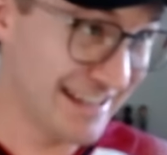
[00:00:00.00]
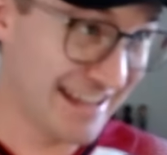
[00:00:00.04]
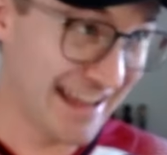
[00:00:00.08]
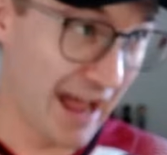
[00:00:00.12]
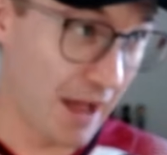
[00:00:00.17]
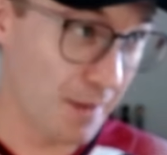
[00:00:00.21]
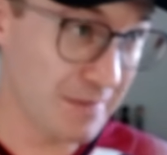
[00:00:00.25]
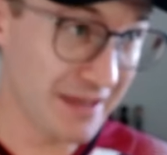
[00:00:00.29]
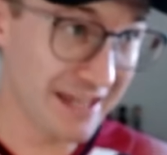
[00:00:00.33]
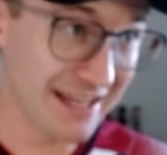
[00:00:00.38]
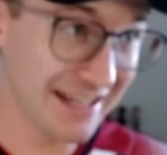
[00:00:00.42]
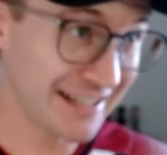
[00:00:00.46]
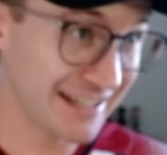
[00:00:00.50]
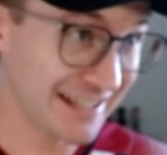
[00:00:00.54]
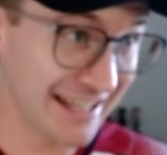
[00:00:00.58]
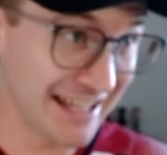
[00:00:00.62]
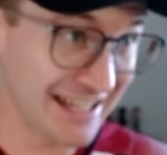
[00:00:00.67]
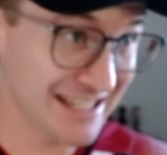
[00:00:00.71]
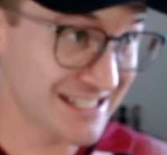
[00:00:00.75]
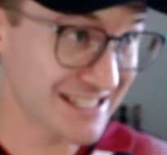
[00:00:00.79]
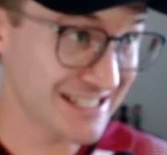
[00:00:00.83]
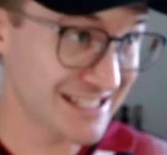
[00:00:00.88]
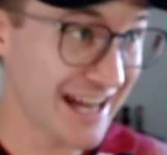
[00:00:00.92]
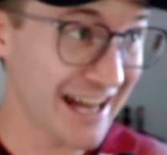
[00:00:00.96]
I mean,
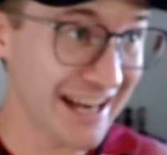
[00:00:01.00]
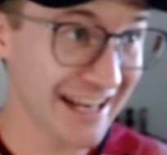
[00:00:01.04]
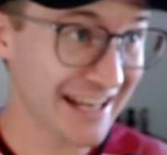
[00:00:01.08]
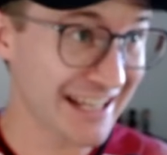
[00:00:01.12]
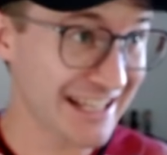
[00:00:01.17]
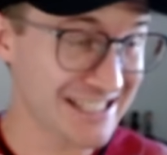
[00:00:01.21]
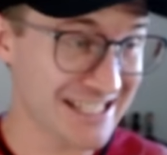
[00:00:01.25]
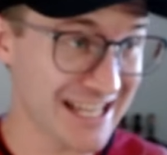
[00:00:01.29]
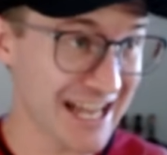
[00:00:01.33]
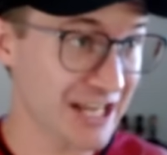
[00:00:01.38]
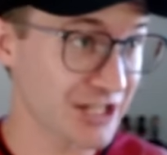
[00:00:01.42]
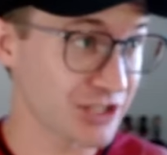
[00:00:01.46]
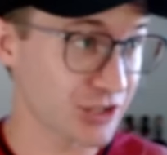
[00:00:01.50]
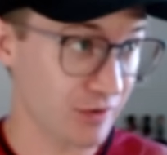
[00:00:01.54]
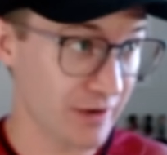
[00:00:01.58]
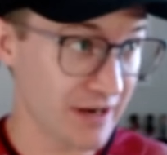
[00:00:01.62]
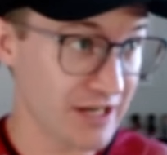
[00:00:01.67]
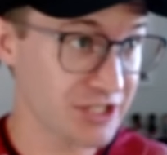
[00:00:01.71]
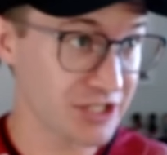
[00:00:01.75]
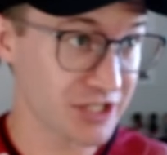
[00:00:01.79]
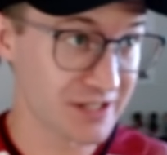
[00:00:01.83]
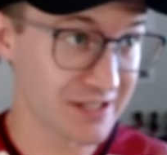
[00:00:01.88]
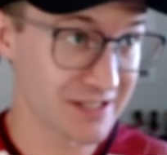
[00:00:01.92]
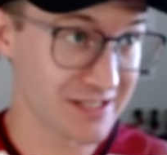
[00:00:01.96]
it's not an
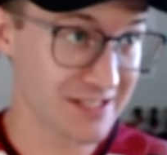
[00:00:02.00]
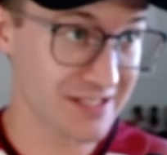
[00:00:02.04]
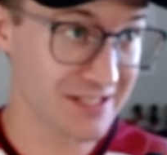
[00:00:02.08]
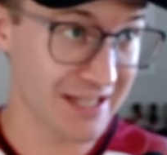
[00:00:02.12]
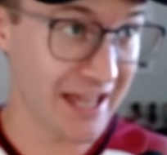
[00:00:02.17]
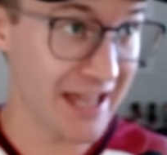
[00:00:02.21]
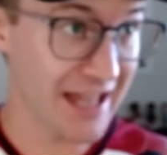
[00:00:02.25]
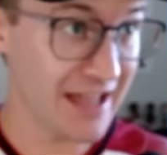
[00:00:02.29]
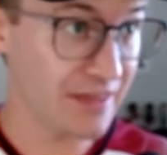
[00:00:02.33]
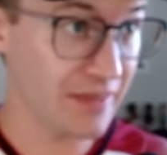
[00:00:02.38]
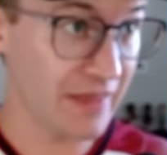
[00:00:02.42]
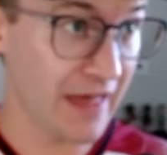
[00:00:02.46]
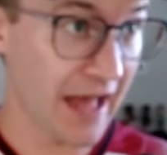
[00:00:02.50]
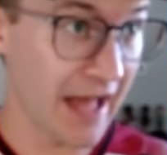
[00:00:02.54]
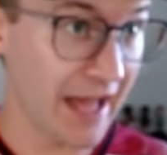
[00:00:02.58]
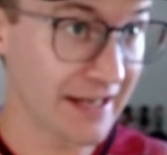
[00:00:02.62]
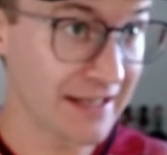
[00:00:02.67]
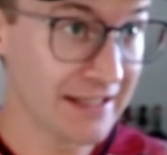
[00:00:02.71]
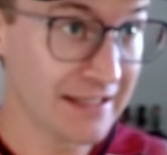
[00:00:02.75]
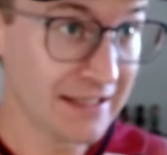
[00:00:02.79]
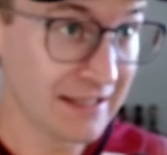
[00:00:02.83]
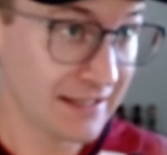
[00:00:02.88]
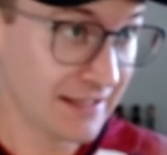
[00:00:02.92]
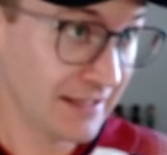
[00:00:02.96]
exaggeration to say
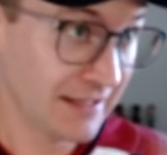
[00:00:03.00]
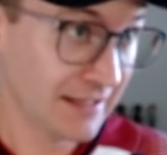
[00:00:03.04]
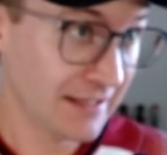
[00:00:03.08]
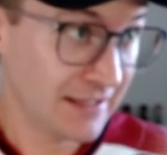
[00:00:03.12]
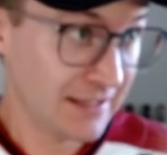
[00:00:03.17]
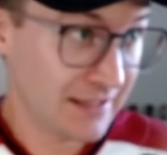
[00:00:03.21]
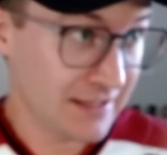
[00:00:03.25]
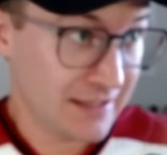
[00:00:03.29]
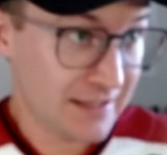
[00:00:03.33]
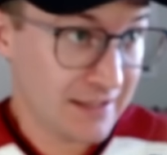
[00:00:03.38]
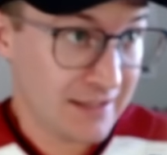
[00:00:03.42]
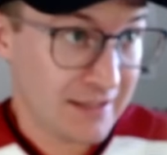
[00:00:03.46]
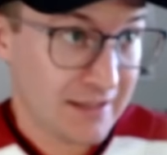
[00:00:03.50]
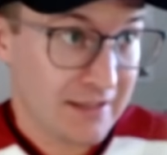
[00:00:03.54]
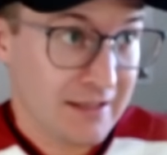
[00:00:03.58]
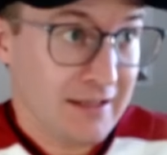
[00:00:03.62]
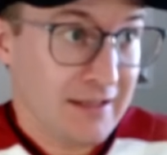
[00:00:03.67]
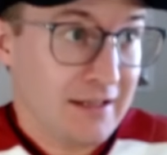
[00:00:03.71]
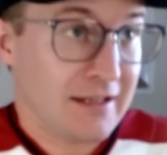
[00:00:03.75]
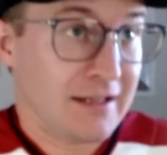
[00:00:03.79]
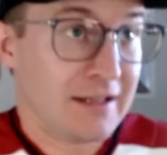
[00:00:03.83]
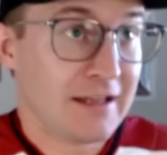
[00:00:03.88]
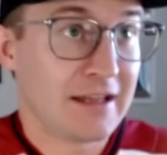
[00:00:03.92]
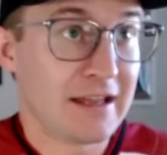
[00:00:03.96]
that
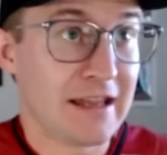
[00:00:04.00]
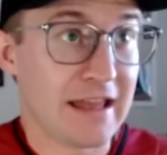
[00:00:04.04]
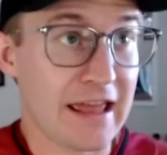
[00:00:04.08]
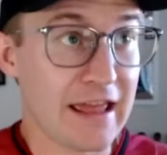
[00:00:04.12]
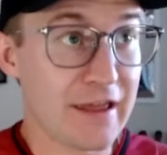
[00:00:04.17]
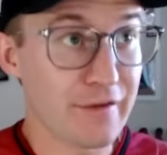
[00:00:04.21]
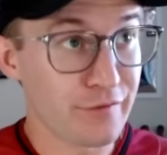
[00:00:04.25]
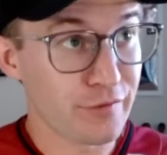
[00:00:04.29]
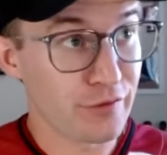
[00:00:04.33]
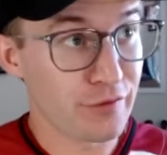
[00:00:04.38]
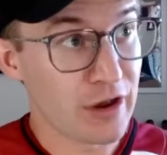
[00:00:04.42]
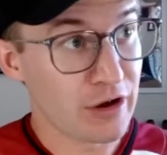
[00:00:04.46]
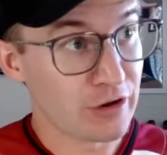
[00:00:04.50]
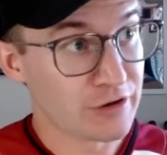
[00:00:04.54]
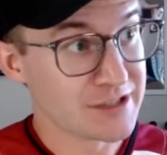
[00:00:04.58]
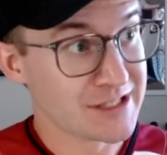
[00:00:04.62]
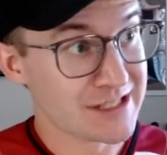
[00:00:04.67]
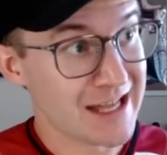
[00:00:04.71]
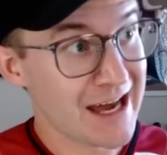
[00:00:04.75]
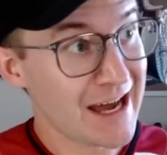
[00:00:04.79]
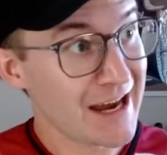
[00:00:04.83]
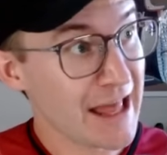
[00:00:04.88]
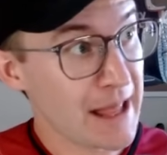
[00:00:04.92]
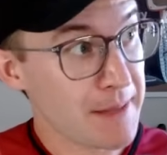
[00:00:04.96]
if there's
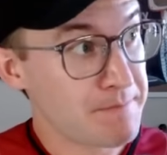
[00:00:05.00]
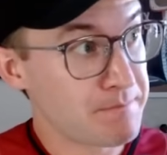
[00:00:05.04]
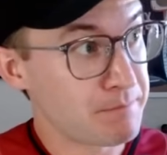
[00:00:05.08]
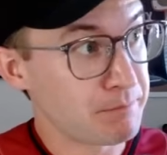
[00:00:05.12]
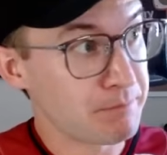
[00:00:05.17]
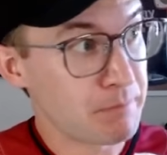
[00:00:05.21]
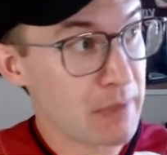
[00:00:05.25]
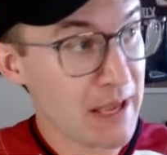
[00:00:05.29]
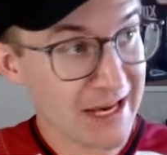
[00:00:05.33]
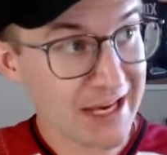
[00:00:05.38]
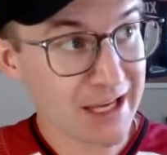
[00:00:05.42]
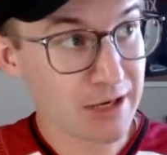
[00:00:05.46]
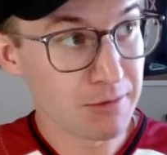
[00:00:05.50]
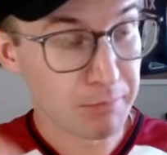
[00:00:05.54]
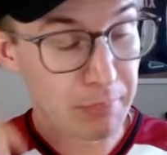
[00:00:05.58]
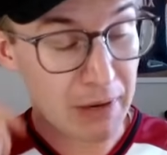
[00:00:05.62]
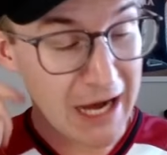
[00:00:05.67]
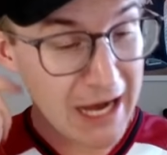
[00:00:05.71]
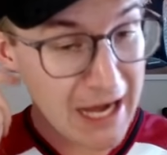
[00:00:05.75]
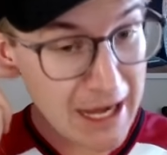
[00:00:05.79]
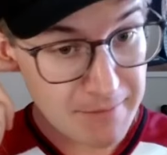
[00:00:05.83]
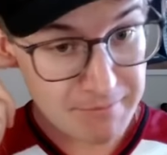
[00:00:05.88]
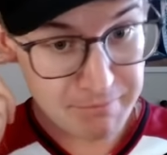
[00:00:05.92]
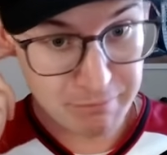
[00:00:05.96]
not a
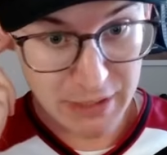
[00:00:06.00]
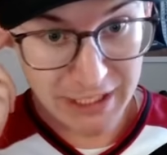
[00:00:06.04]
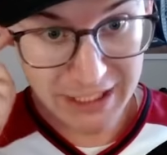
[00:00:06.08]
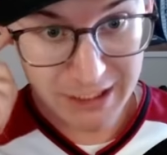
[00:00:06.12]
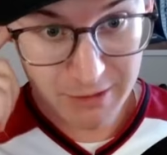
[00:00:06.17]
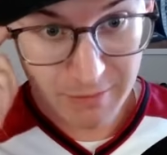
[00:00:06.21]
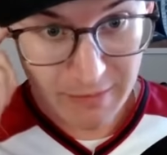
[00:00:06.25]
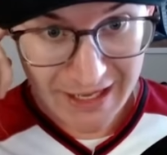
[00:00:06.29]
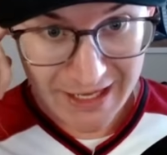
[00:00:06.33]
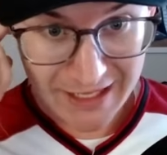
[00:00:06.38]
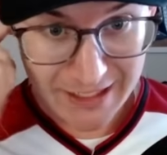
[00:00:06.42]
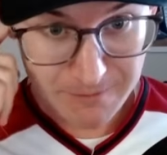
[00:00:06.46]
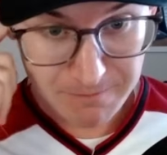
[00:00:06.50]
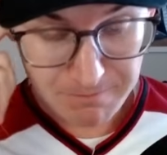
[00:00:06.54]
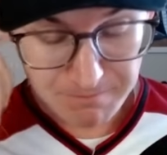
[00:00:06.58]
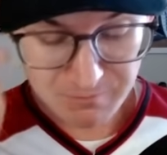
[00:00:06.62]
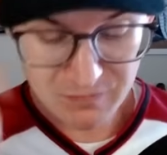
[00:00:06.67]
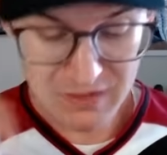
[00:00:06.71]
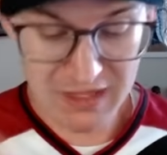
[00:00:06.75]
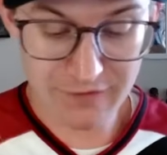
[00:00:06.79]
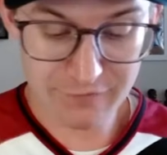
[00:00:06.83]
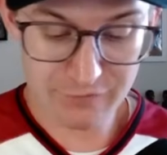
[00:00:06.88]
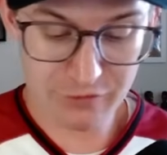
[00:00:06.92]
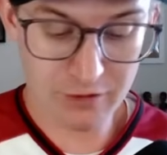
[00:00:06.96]
pick-and-pop big man,
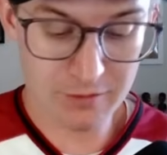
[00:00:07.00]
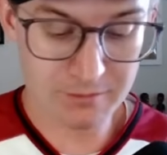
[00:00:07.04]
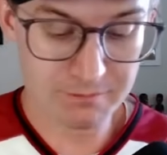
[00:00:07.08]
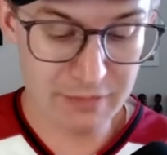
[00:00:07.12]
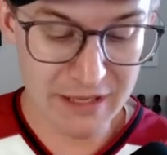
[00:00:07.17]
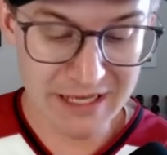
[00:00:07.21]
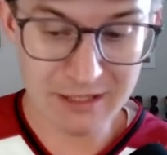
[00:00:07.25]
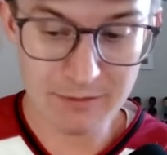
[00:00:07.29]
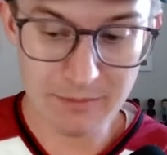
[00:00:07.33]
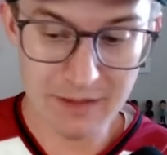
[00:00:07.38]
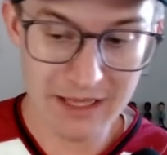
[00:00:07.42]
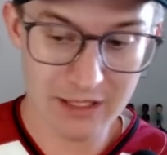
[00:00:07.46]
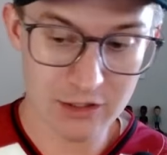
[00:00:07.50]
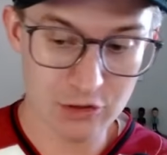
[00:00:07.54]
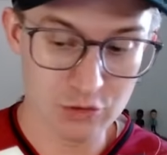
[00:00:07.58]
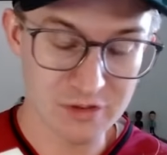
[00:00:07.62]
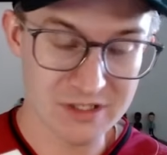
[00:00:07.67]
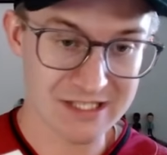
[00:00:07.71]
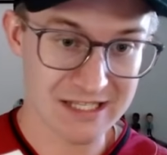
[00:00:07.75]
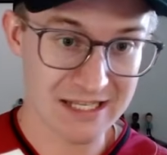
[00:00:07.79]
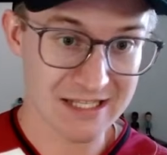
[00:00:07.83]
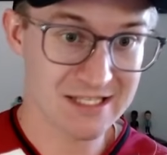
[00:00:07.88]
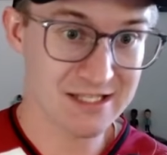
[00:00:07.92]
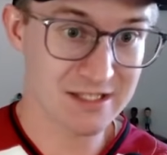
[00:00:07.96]
if the big man who
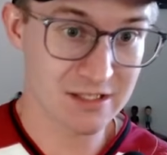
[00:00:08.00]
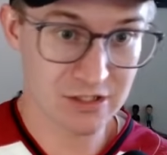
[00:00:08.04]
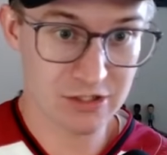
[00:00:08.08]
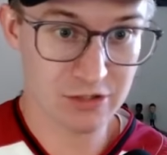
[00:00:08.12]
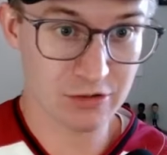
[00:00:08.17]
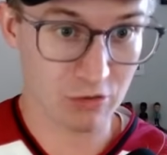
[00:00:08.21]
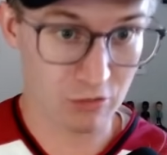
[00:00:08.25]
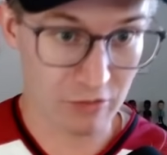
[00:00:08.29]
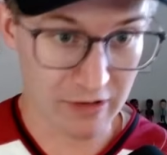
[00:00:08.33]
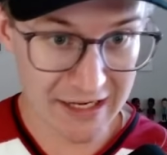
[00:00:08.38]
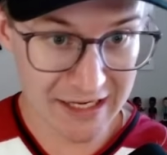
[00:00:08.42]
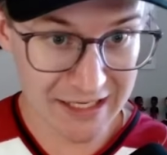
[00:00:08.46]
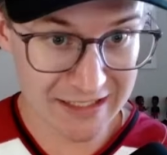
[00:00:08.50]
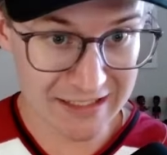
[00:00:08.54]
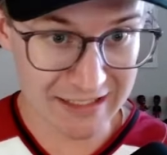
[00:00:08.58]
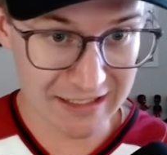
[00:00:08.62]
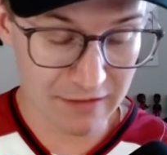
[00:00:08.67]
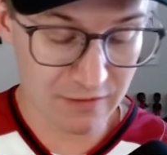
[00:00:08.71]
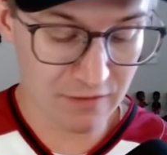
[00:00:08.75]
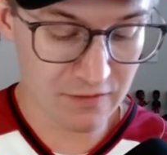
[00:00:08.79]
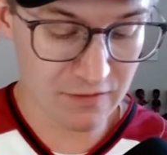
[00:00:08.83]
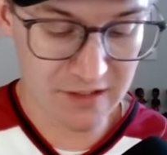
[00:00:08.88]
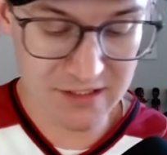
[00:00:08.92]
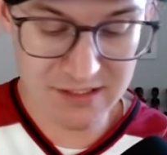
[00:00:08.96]
sets the screen
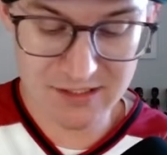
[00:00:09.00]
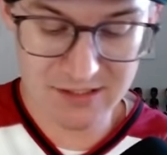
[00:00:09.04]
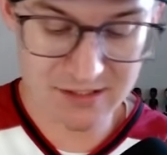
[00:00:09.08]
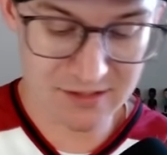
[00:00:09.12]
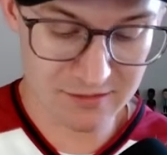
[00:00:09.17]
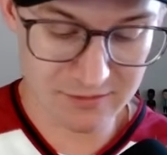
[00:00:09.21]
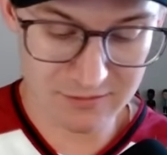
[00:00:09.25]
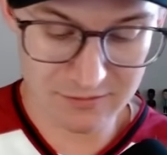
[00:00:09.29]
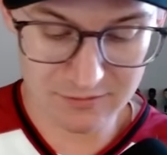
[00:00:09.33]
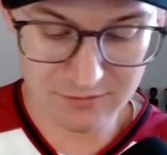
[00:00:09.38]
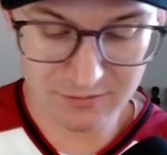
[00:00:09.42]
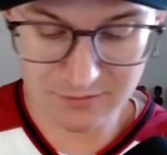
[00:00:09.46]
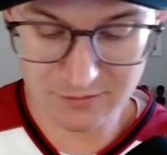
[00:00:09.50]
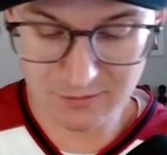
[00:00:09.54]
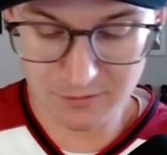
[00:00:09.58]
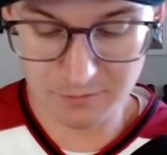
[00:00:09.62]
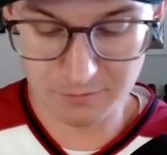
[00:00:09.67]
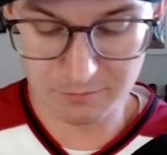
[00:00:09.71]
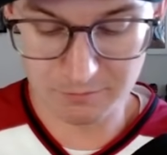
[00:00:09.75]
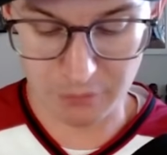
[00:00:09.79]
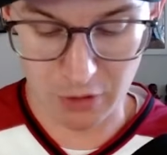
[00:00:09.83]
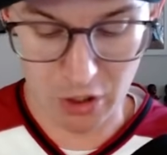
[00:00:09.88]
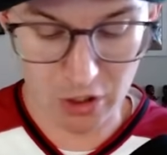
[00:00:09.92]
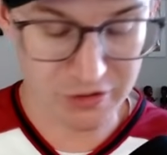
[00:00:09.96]
in this
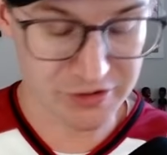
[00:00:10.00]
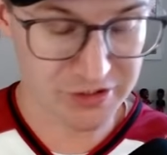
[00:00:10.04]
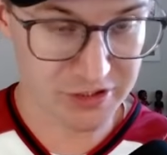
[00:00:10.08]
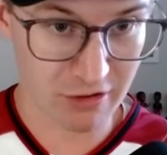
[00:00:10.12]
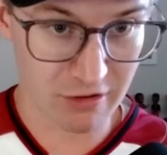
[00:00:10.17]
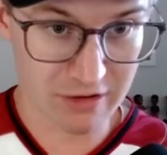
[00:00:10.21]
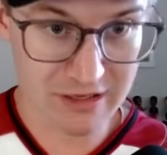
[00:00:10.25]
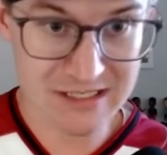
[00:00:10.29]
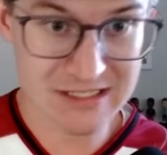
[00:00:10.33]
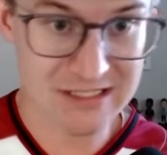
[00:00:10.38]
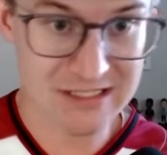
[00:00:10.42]
ball screen